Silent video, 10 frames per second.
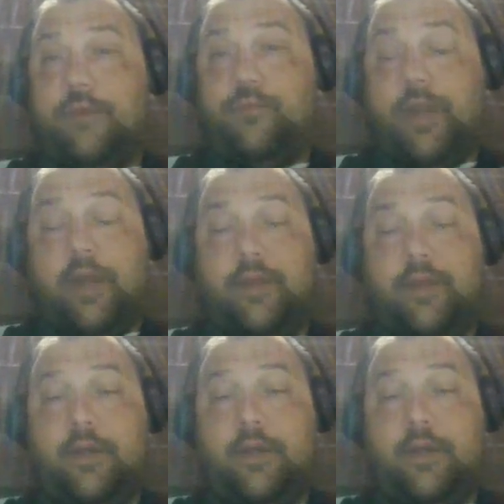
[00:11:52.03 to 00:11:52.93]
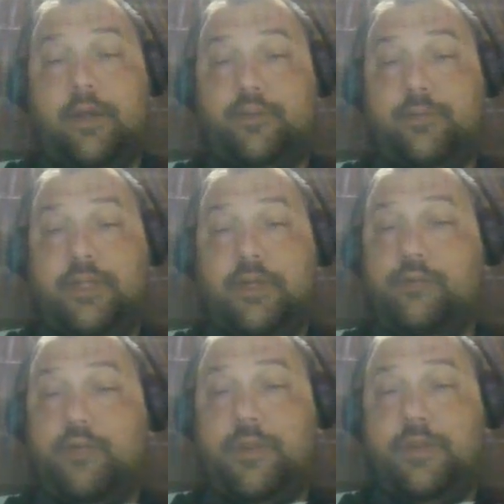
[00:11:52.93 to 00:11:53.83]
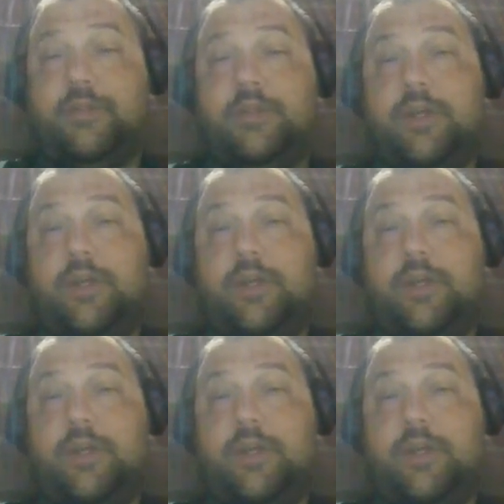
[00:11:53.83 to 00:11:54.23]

what I think should be done with this